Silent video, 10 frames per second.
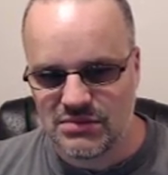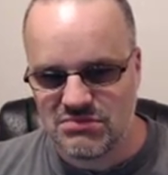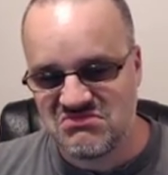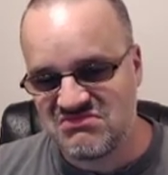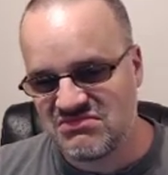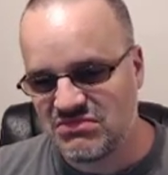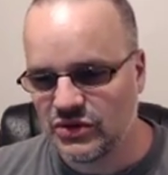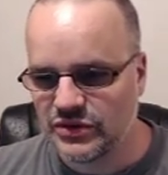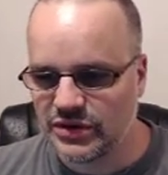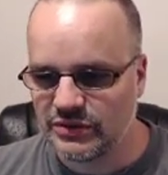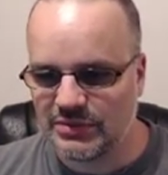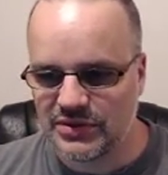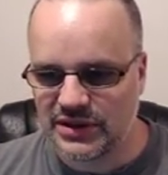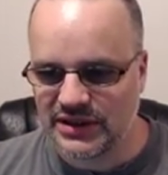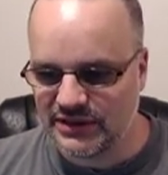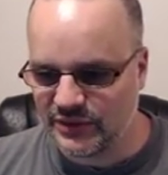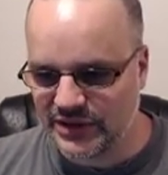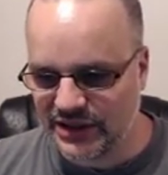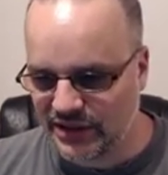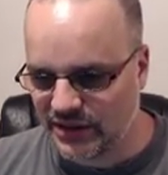Mm, auto wrap, I can live with
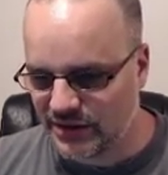that.